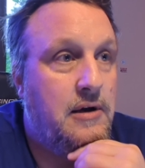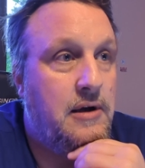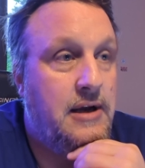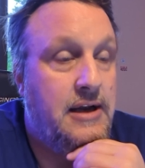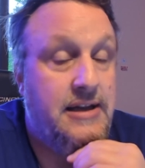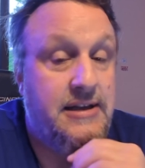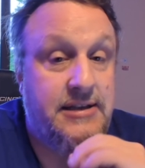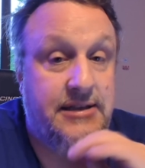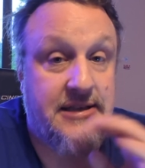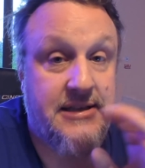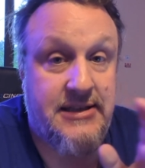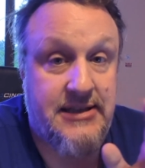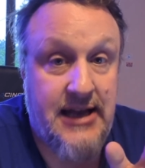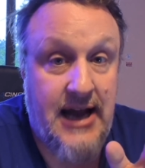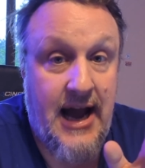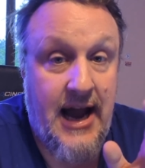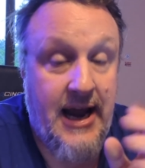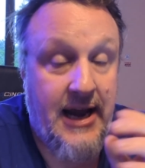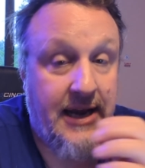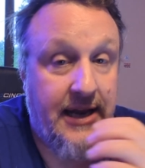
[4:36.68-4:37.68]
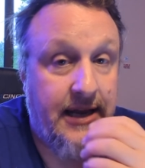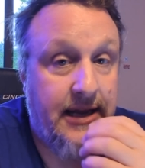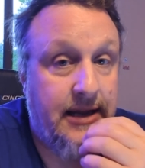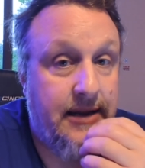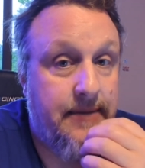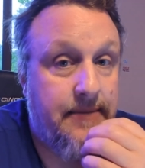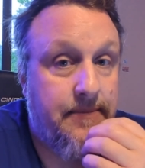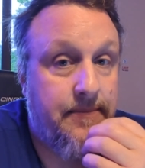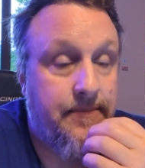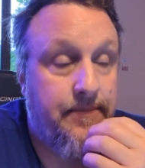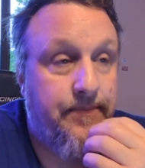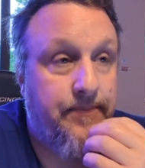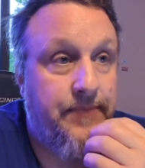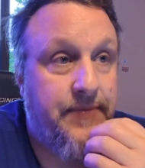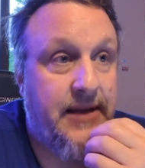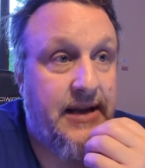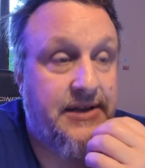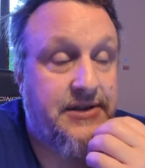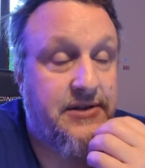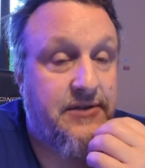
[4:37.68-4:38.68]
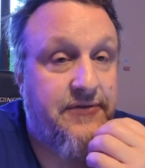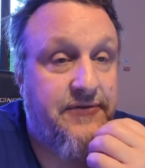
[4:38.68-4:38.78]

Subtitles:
in society that's